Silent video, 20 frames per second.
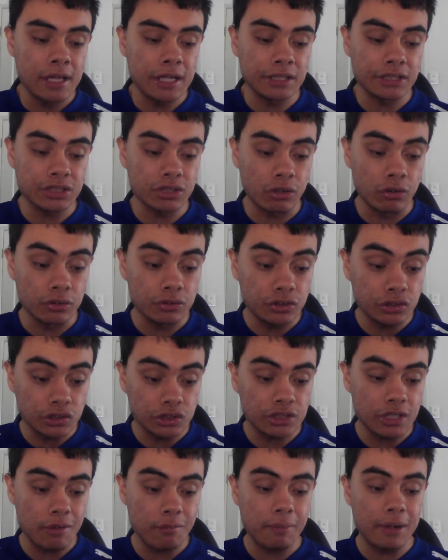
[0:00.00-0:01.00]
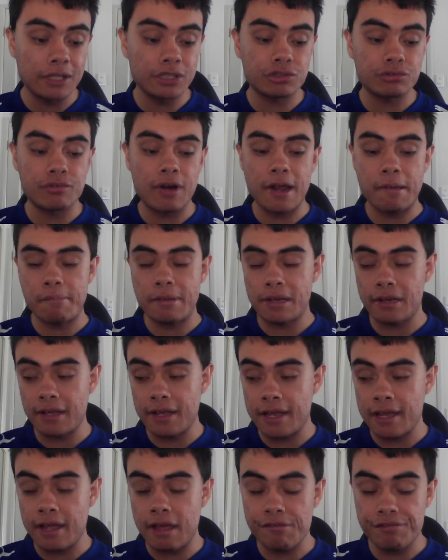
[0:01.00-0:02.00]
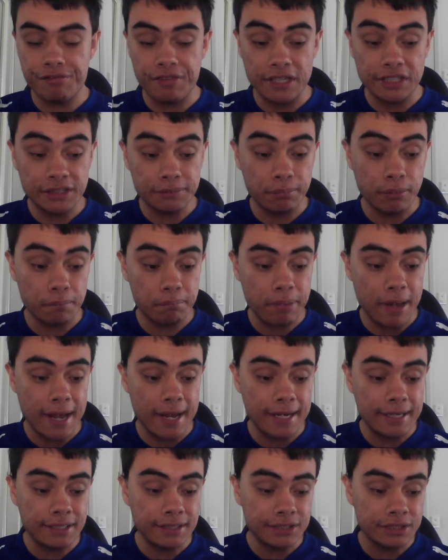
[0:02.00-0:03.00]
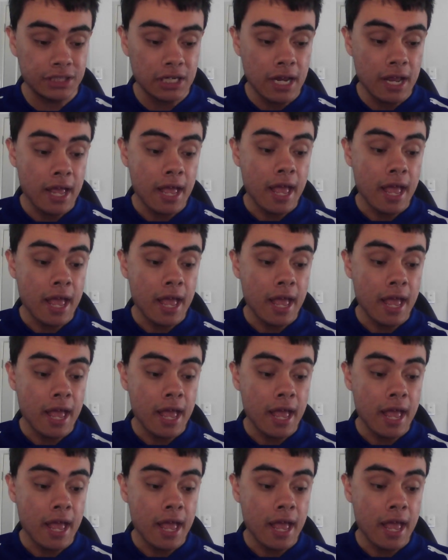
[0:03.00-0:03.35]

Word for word: It's on New South Wales Rugby League Facebook page